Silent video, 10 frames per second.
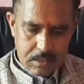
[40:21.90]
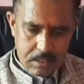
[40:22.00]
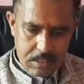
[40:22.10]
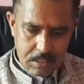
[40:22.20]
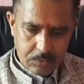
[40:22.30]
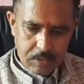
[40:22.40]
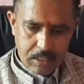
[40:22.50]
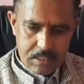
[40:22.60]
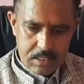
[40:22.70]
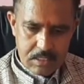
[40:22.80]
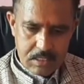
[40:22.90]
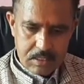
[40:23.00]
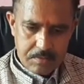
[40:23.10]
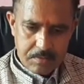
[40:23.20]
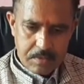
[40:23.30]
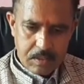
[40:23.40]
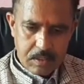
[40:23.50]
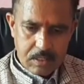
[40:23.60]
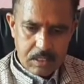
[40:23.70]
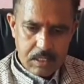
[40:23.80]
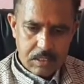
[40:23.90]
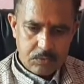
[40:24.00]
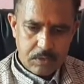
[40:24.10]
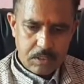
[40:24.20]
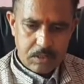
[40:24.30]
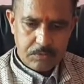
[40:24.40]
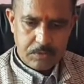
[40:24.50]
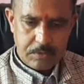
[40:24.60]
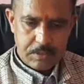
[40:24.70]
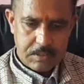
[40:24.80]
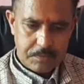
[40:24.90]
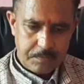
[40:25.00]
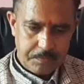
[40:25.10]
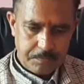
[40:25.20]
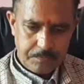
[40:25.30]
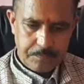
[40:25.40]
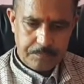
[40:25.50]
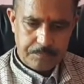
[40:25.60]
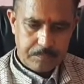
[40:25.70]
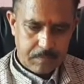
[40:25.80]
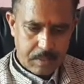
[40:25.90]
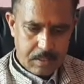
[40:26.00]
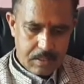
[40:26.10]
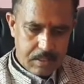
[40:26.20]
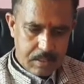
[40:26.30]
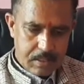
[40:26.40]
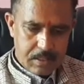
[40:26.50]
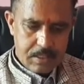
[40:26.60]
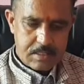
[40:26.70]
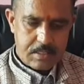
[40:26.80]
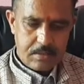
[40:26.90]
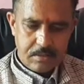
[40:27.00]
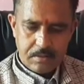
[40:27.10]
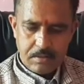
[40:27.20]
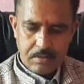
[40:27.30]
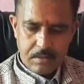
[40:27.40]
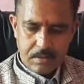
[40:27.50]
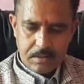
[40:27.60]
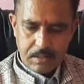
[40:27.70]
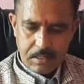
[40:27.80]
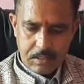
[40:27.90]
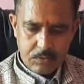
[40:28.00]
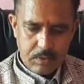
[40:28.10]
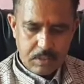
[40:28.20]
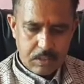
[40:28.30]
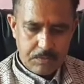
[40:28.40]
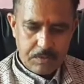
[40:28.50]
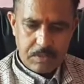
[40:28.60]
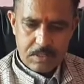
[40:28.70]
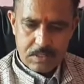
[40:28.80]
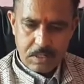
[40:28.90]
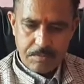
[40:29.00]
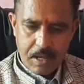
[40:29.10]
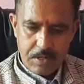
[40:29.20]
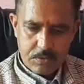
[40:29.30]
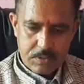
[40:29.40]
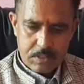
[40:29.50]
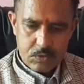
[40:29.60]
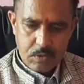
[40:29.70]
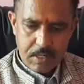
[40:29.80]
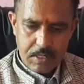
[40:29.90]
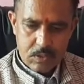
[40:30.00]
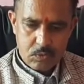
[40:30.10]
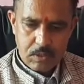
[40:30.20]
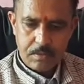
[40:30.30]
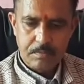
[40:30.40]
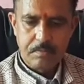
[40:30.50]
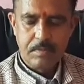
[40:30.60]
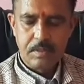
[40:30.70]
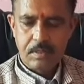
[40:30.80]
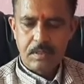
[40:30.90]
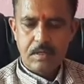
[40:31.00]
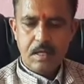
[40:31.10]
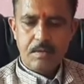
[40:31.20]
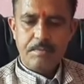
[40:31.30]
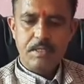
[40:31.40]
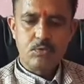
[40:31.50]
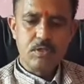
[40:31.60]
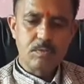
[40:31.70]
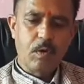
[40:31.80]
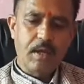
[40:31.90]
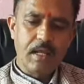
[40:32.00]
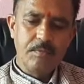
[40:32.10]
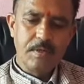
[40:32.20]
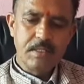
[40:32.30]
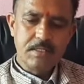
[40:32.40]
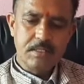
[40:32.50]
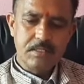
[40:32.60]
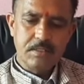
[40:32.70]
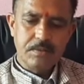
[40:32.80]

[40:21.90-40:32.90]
Here we can see electronic configuration. Let's see. The electronic configuration of hydrogen is 1s1. Means which block element is it?